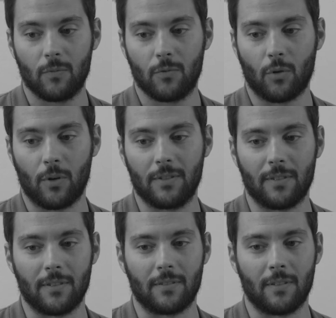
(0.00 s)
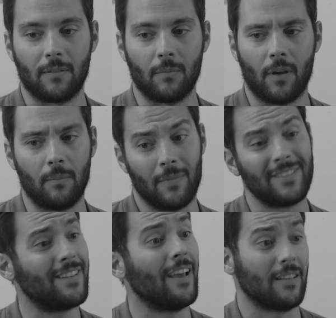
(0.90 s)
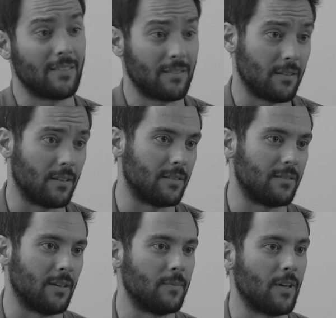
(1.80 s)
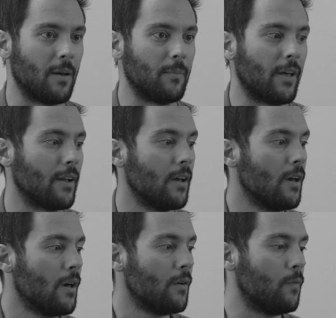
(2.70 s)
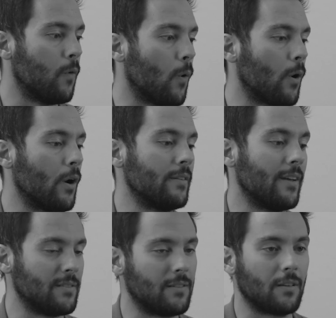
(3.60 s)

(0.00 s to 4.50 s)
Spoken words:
choices and mistakes at the same time, like for Dazed